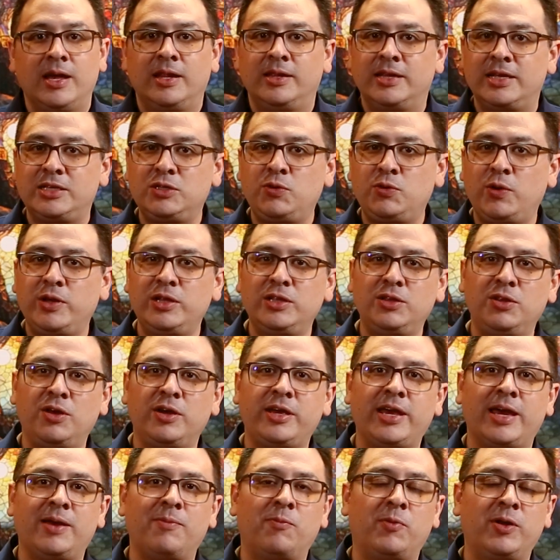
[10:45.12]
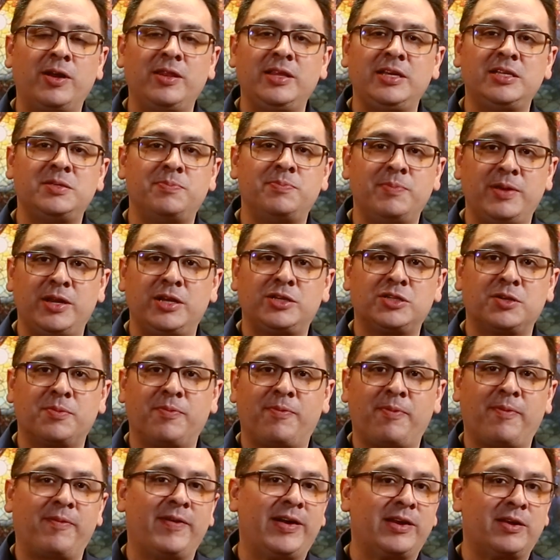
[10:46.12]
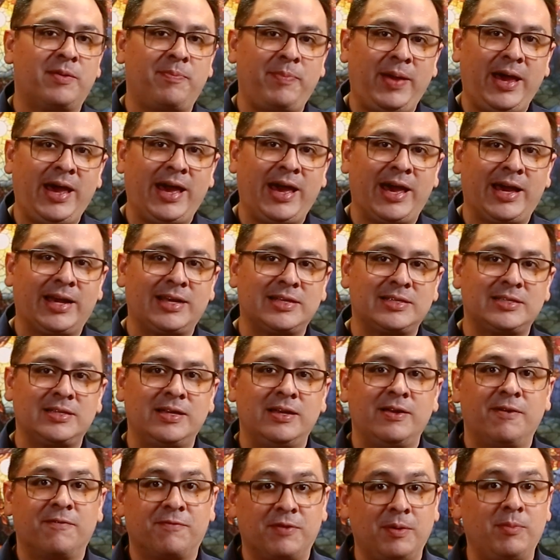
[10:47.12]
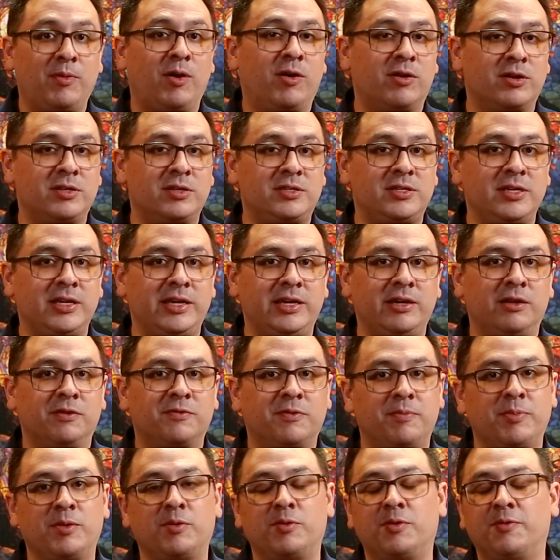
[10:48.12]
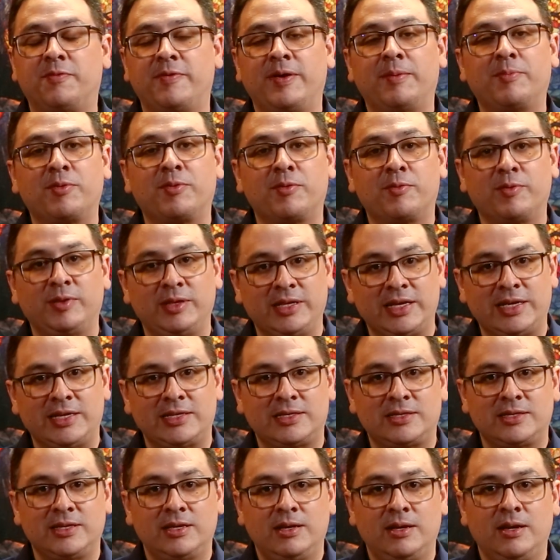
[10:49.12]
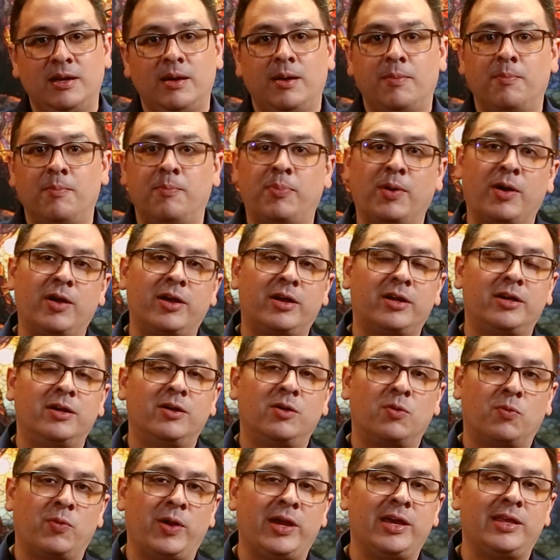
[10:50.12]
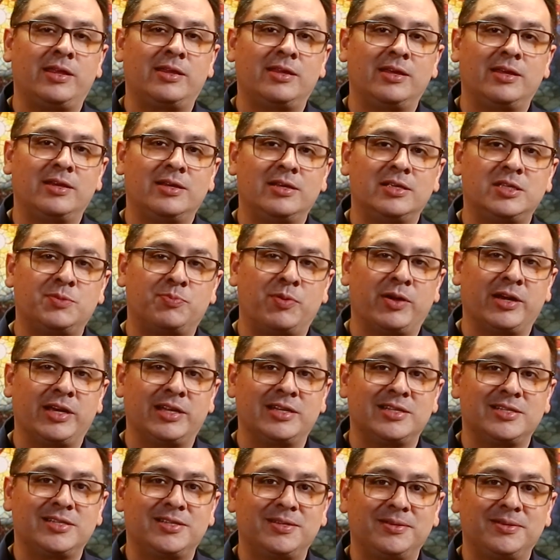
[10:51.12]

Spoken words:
Let's go ahead and look at one of these miniature provider packs from Artisan Guild from the November release, Barkwraith Spriggan.